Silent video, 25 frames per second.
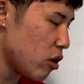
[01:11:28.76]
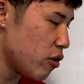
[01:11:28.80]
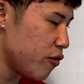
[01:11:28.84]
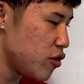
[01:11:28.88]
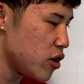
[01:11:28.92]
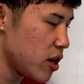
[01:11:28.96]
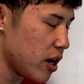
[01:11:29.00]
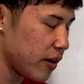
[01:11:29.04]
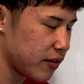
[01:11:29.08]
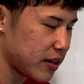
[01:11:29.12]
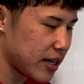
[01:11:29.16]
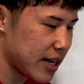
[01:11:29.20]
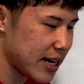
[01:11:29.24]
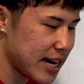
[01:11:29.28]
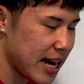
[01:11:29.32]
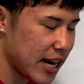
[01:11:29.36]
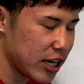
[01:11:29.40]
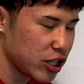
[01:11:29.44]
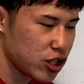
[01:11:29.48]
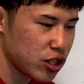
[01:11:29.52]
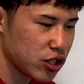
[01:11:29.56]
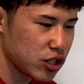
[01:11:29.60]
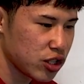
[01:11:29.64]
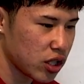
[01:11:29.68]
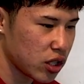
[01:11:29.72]
if you have
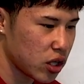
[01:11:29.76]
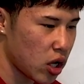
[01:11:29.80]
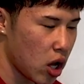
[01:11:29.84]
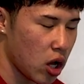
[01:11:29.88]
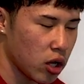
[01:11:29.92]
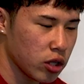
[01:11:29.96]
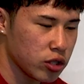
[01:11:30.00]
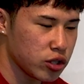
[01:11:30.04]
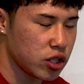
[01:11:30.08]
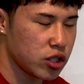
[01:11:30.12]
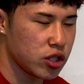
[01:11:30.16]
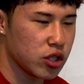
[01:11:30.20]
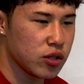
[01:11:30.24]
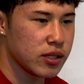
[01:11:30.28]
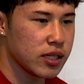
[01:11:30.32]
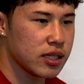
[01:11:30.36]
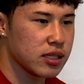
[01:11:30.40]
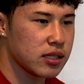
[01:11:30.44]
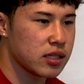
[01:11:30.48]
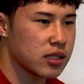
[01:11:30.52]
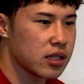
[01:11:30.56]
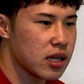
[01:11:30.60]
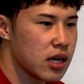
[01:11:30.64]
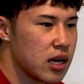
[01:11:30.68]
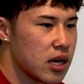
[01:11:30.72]
connections to college
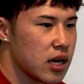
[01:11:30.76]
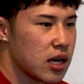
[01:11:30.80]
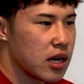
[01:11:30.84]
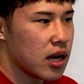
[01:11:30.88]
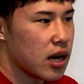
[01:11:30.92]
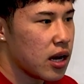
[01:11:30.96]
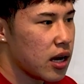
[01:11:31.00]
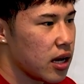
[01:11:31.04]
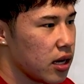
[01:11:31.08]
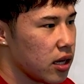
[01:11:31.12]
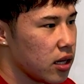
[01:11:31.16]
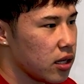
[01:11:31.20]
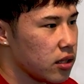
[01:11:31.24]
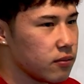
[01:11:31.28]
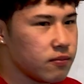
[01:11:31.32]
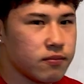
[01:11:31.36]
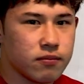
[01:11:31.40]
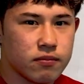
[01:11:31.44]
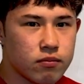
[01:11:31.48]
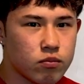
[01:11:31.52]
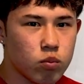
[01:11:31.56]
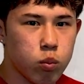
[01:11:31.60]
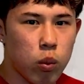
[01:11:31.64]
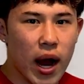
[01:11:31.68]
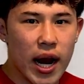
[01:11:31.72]
students,
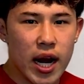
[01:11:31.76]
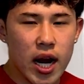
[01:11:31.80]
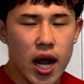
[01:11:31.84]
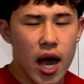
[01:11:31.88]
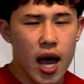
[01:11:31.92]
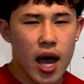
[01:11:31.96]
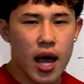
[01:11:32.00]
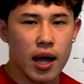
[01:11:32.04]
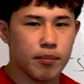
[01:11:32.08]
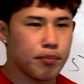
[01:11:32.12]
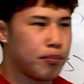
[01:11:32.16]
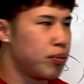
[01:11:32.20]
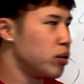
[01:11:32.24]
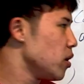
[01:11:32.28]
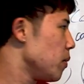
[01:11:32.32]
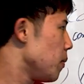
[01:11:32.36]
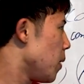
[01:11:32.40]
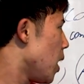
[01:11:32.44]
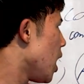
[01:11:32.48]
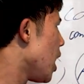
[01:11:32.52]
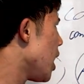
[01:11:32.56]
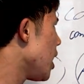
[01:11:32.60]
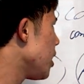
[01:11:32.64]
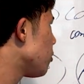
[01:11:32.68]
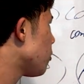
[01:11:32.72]
why not put them
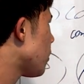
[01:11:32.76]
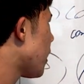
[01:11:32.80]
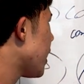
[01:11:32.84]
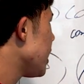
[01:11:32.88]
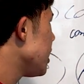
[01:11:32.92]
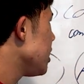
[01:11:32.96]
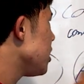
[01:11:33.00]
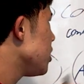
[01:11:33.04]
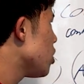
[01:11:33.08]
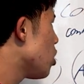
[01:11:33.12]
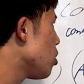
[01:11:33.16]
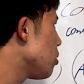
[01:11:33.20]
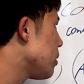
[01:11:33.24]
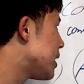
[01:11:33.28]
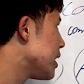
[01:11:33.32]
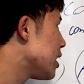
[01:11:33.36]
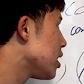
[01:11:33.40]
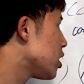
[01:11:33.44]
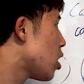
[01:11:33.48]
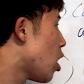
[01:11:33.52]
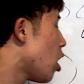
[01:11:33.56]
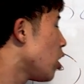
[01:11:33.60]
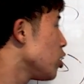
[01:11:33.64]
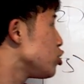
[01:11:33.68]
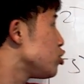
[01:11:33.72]
on, right? Get a
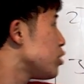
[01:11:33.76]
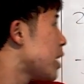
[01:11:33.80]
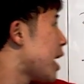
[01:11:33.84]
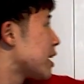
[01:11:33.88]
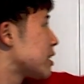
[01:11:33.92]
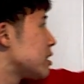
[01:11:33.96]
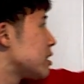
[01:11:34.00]
contract